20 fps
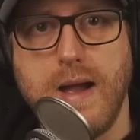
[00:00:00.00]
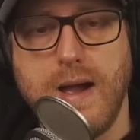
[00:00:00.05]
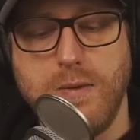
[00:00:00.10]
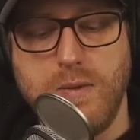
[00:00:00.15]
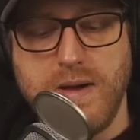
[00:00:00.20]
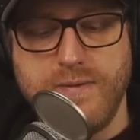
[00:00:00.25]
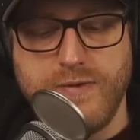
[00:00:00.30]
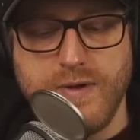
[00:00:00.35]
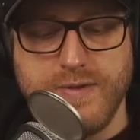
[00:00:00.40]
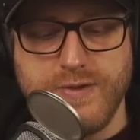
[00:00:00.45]

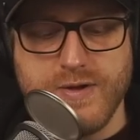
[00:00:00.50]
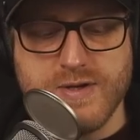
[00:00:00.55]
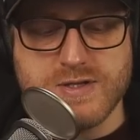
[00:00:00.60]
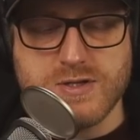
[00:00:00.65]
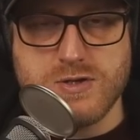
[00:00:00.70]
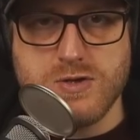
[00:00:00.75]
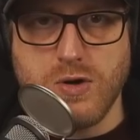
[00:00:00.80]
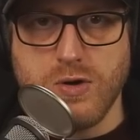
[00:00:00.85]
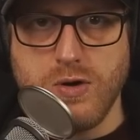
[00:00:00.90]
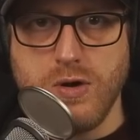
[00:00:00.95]
However,
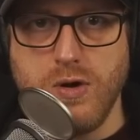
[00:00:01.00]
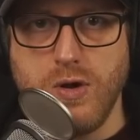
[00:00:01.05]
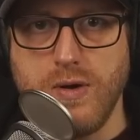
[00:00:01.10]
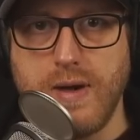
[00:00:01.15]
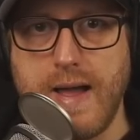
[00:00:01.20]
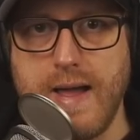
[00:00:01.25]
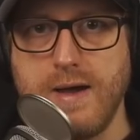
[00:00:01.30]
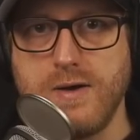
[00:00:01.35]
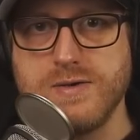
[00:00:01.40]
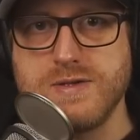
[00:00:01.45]
there's not a
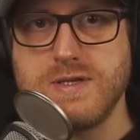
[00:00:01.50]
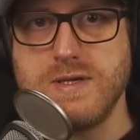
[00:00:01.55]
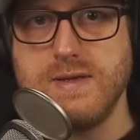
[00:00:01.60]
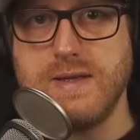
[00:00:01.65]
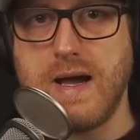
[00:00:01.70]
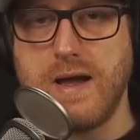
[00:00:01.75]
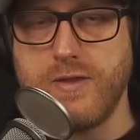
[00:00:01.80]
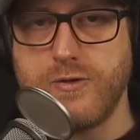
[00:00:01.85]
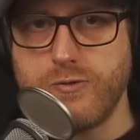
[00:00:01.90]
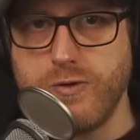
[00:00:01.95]
lot else in
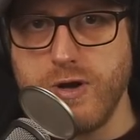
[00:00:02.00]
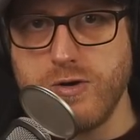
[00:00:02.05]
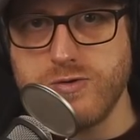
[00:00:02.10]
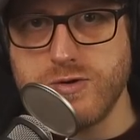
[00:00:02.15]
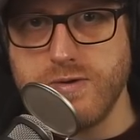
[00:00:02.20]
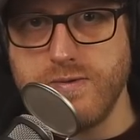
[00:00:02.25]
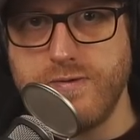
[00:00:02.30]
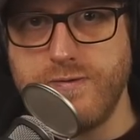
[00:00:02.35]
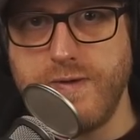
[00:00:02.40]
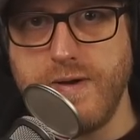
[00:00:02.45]
that
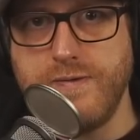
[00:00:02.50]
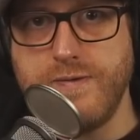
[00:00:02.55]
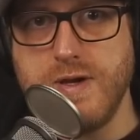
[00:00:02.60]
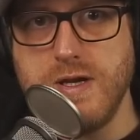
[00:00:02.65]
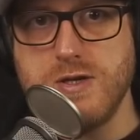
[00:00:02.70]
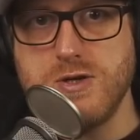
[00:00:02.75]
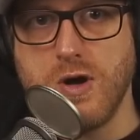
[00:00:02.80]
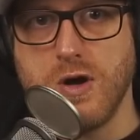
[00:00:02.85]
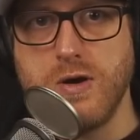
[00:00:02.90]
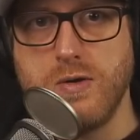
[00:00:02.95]

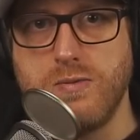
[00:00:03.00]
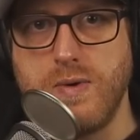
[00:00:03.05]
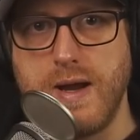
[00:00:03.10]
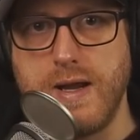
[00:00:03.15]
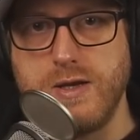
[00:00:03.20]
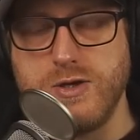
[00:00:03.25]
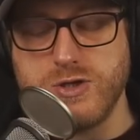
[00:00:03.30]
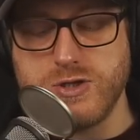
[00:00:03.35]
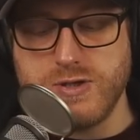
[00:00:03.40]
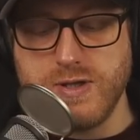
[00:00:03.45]
$350
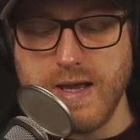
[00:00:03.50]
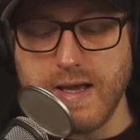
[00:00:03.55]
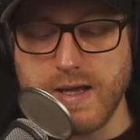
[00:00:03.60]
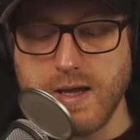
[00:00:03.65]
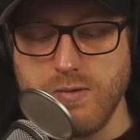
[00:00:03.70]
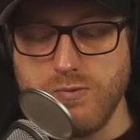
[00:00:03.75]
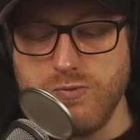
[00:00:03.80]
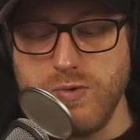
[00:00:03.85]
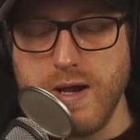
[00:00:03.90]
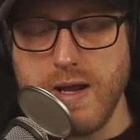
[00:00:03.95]
range that
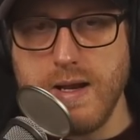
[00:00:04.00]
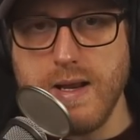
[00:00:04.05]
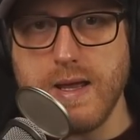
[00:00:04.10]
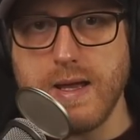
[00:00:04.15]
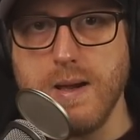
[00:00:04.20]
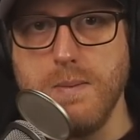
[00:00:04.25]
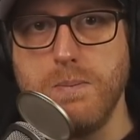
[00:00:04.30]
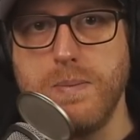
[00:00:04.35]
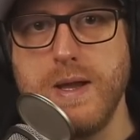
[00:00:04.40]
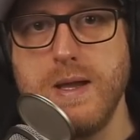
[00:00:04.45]
can really
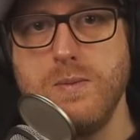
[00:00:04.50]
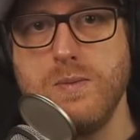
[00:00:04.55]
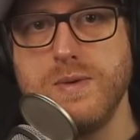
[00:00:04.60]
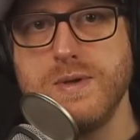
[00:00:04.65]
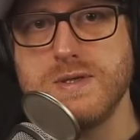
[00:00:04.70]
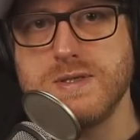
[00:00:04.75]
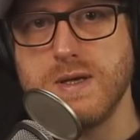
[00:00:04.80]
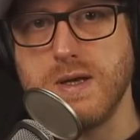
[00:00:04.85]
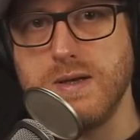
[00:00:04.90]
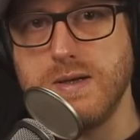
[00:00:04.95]
compete
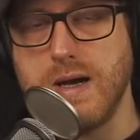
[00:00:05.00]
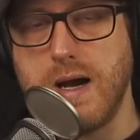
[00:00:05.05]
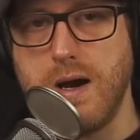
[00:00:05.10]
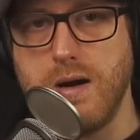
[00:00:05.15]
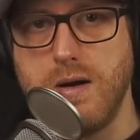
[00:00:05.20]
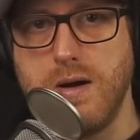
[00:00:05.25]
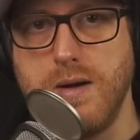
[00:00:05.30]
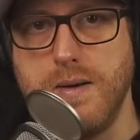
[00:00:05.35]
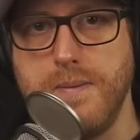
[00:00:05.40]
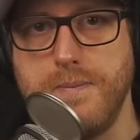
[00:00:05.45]
with a
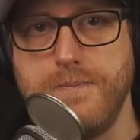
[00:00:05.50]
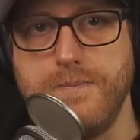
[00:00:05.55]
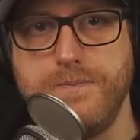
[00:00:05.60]
Sundara.